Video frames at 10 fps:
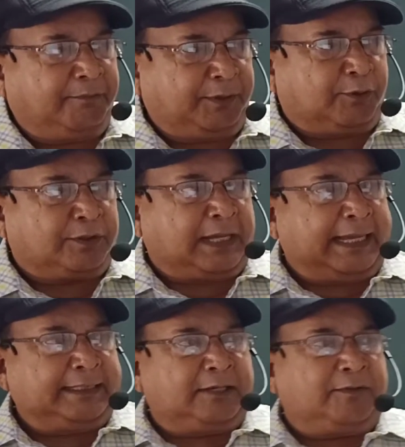Because
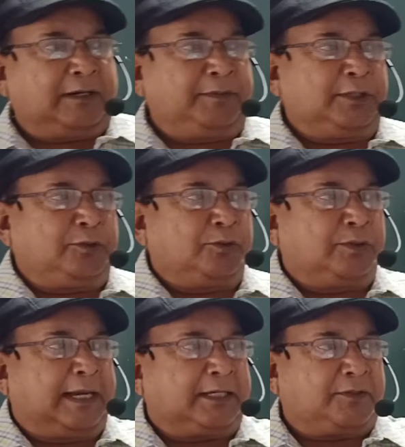either verb is used,
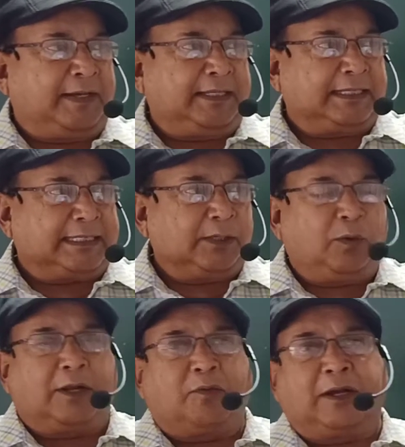that's why the
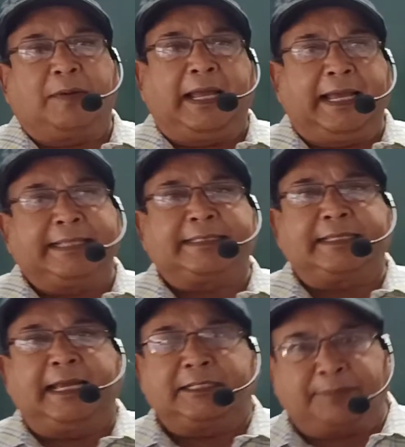singular verb
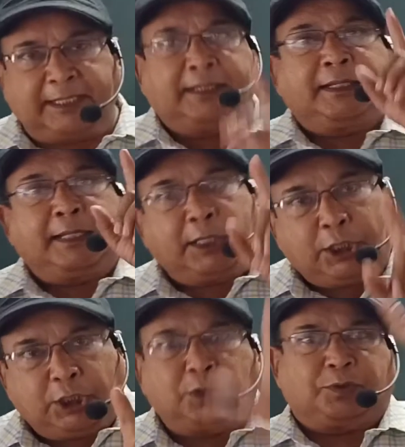has been
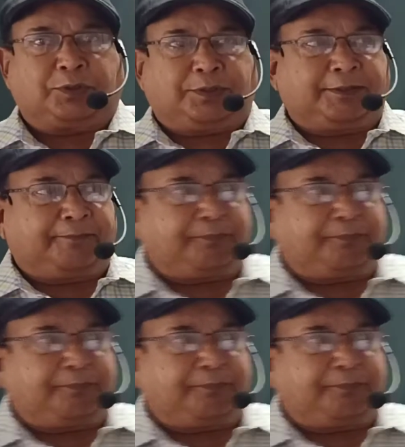used.